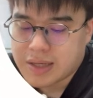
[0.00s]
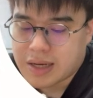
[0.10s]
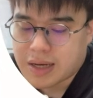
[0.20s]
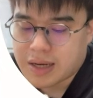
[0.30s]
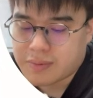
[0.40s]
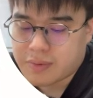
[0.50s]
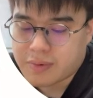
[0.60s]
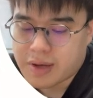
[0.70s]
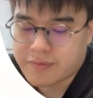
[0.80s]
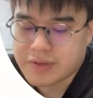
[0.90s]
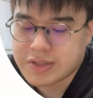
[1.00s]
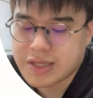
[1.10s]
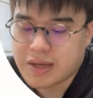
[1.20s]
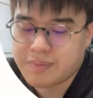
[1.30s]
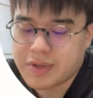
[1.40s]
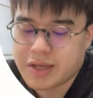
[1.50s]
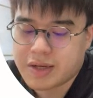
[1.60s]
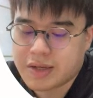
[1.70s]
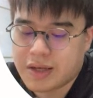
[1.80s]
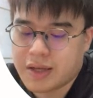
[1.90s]
I will have the same thing
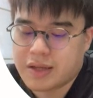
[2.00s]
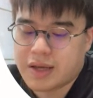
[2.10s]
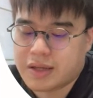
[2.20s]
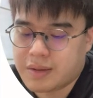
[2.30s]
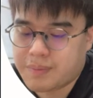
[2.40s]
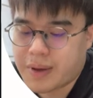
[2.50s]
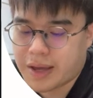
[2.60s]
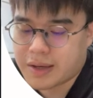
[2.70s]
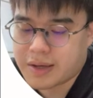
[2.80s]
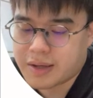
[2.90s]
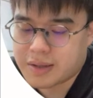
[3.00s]
again at the back.